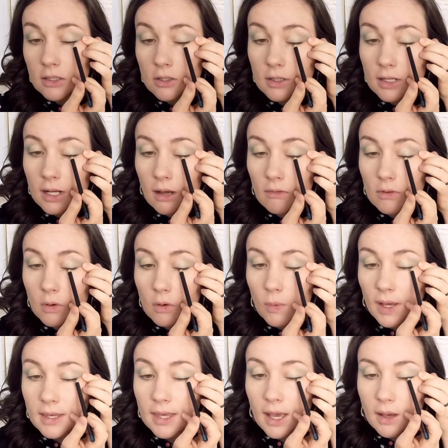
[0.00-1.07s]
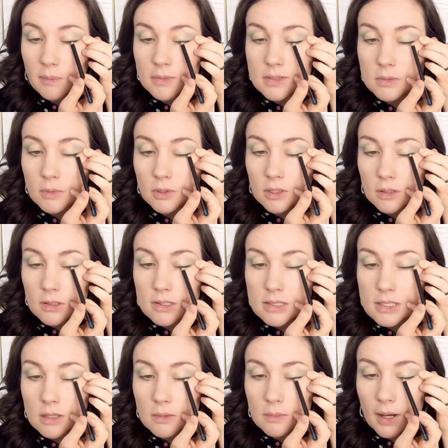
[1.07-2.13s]
you're going to have little white gaps where you can
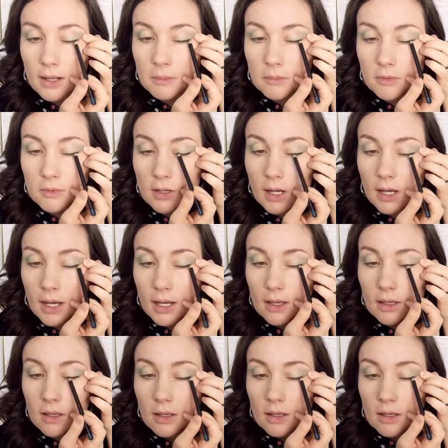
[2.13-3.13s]
see the bottom of your eye